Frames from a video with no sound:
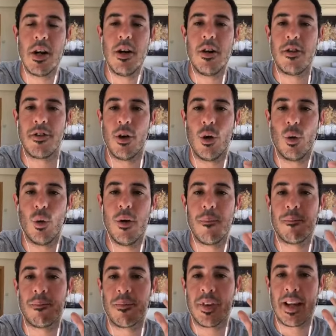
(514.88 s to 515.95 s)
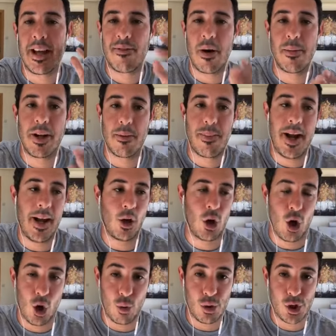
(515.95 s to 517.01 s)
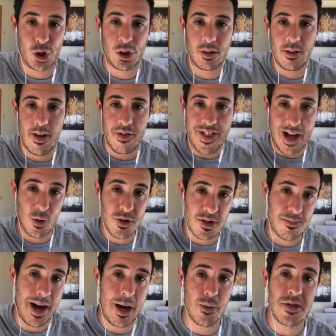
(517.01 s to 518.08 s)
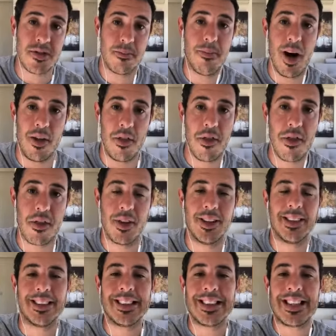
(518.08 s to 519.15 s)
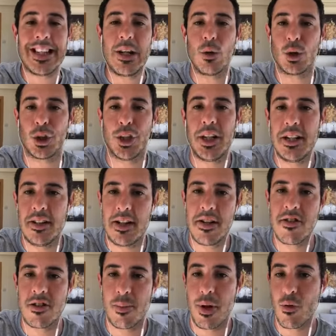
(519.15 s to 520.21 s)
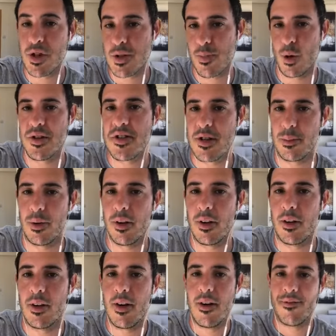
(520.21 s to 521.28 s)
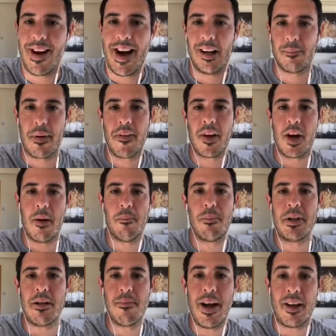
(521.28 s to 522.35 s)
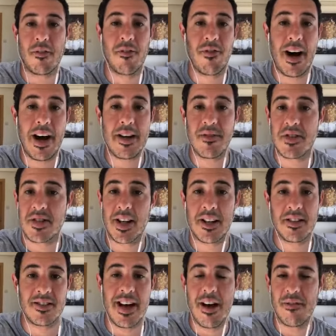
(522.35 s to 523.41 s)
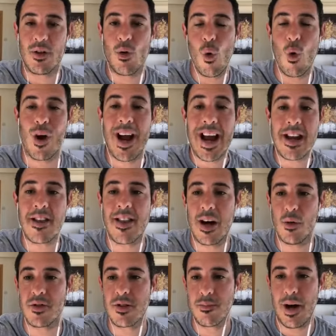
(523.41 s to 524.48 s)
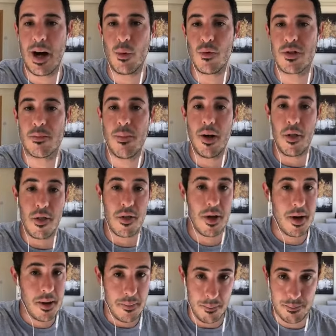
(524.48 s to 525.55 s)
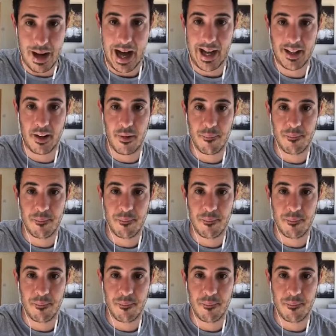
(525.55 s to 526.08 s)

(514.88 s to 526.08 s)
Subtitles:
So if I'm going to pay a coach £1,000 a month, he or she needs to be responsible for helping the company make 5, 6, 7, or £8,000 a month back.